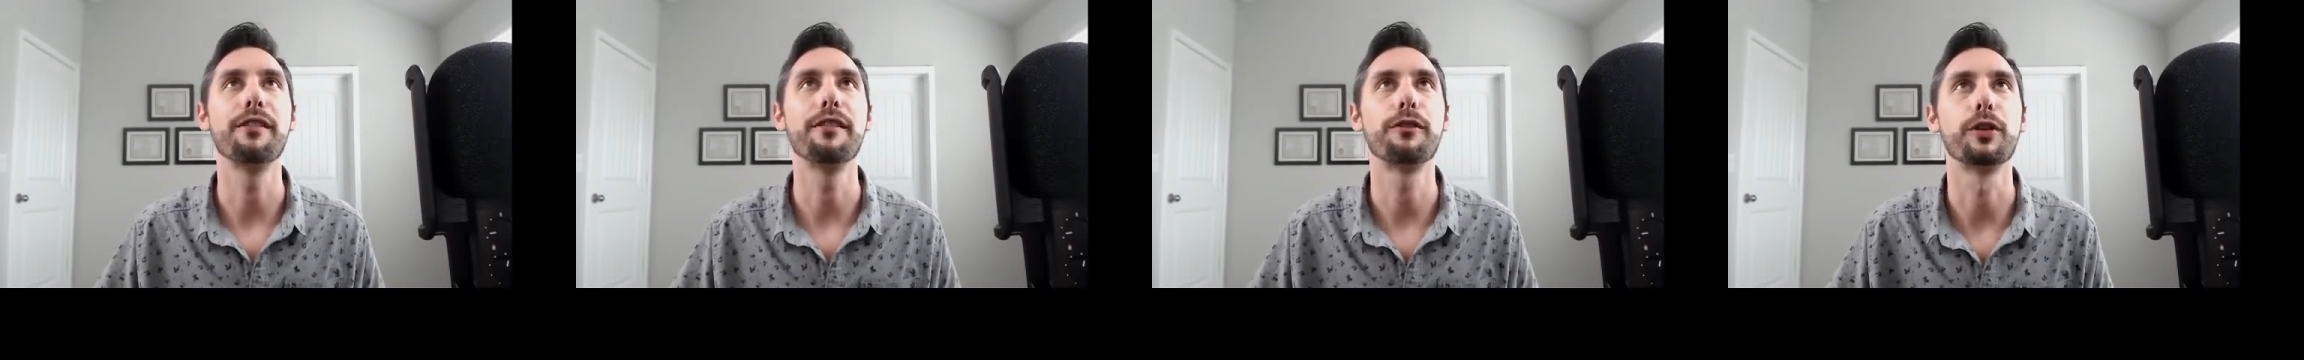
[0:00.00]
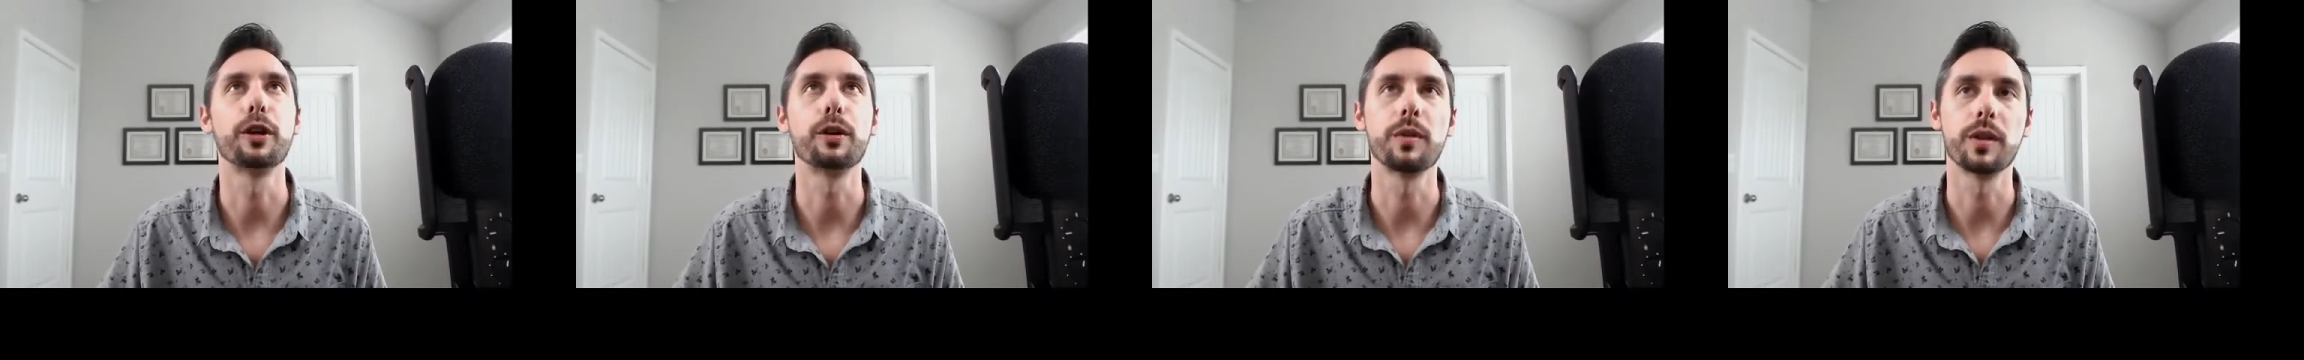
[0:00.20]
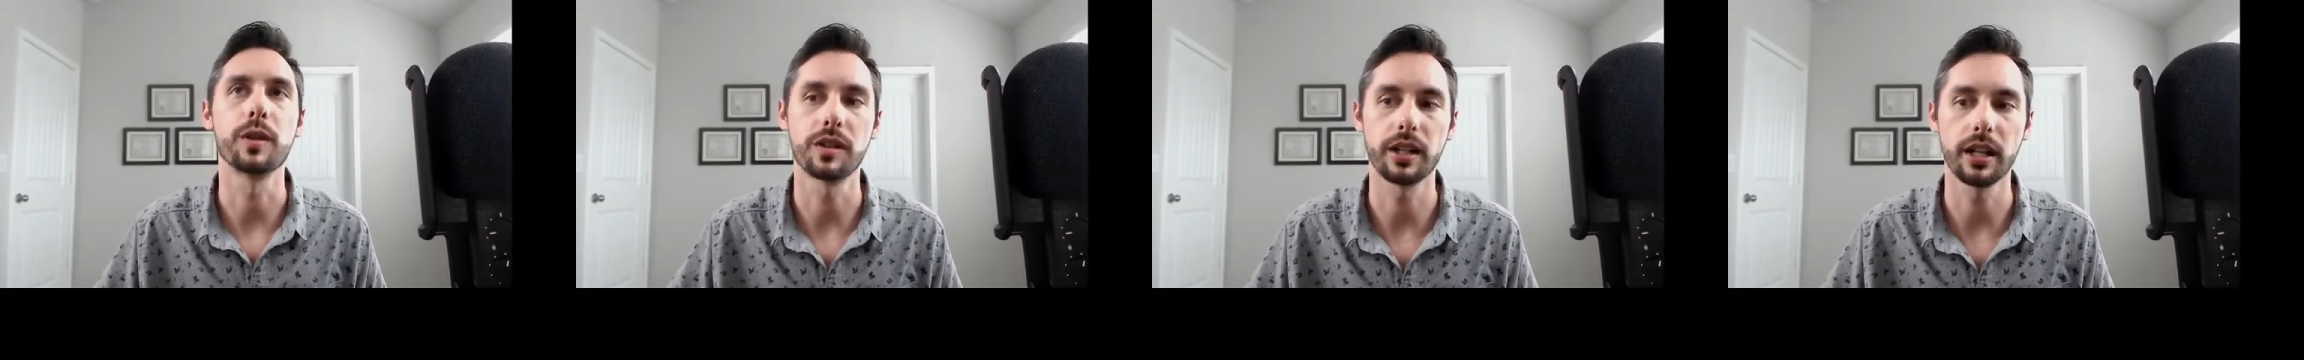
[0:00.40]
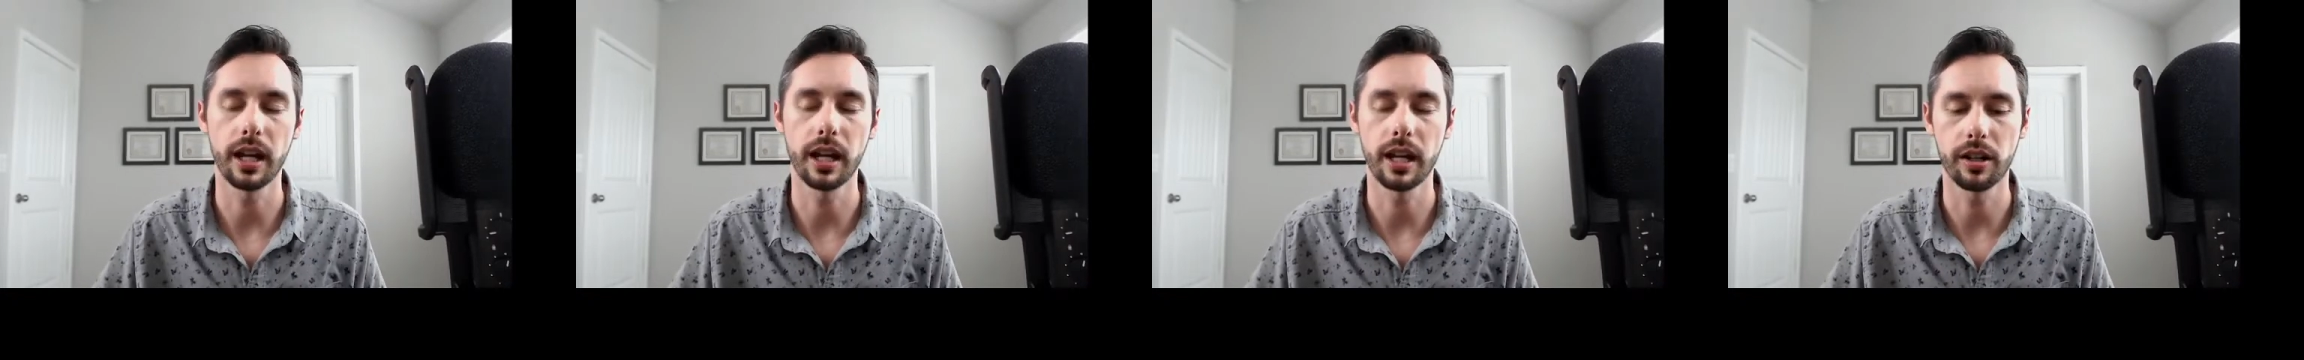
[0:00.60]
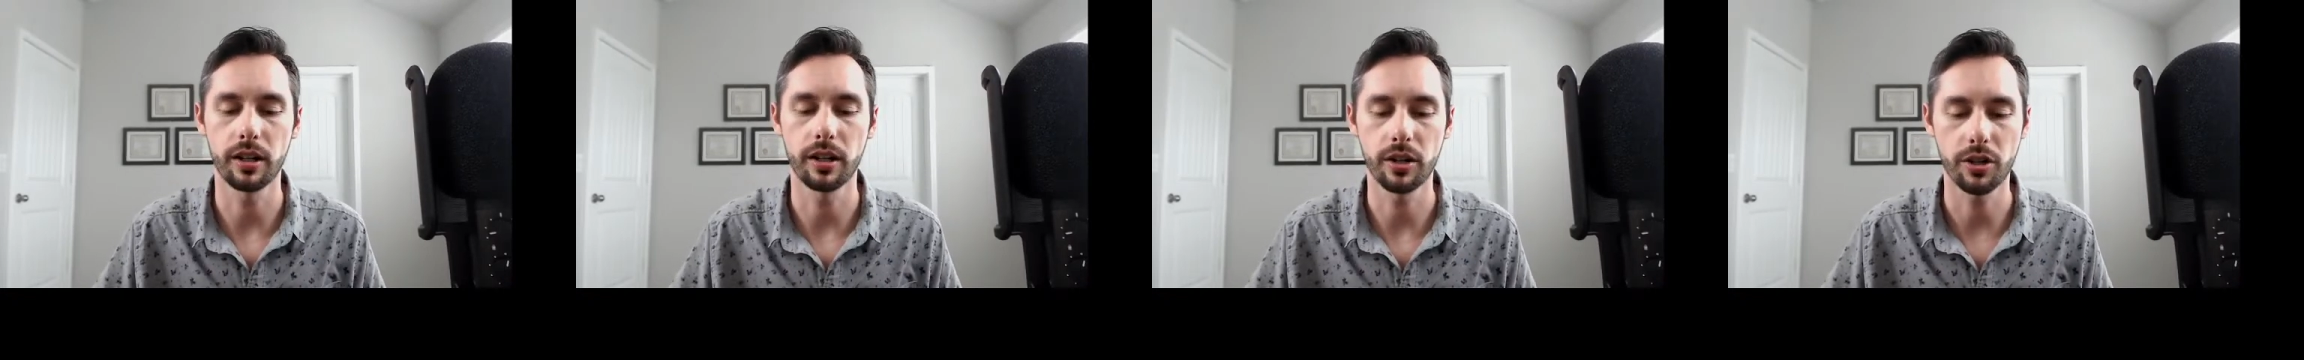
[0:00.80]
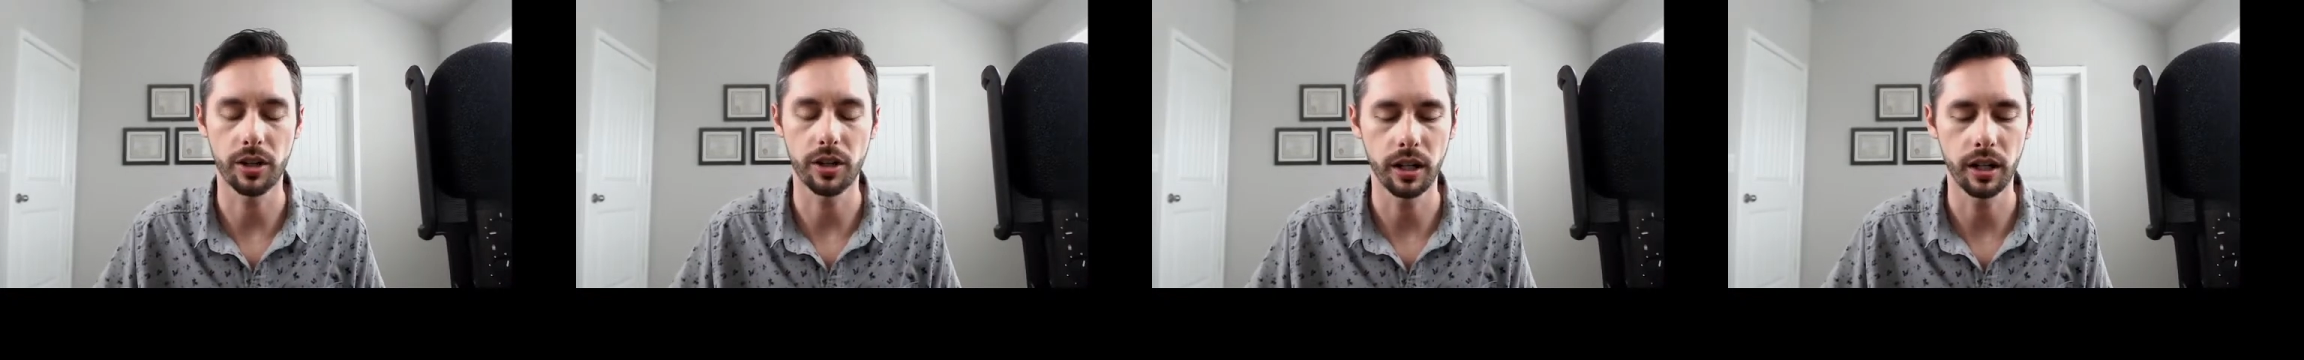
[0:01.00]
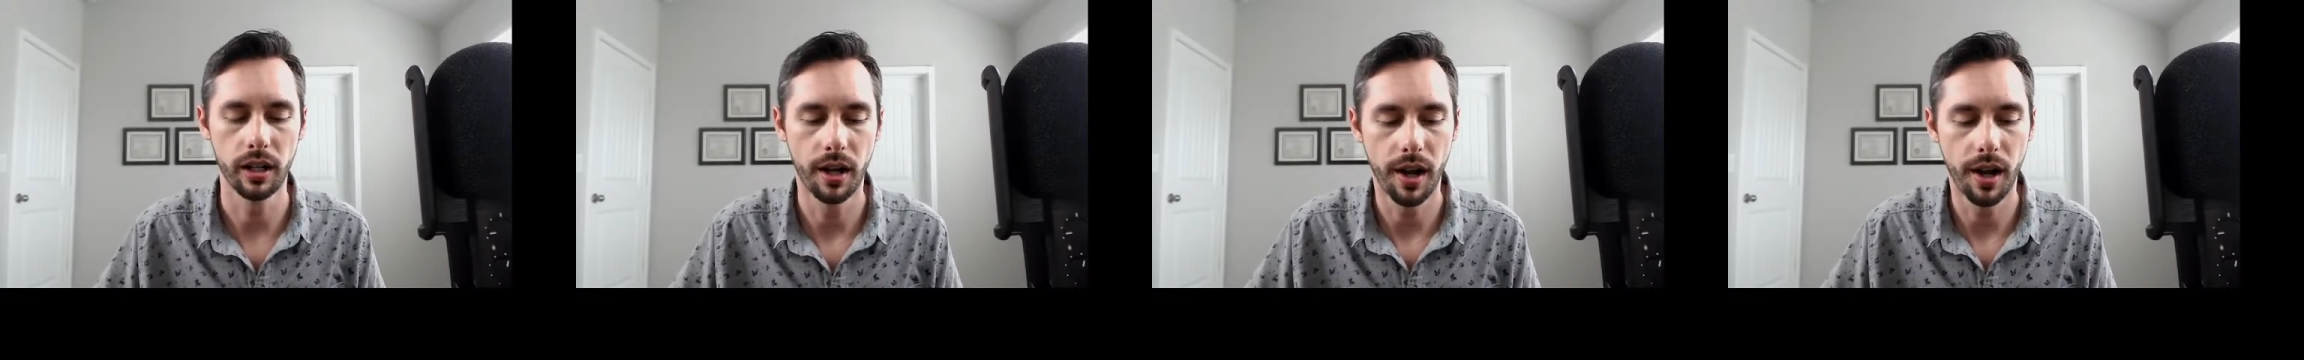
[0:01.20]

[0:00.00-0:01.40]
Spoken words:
frequency energy.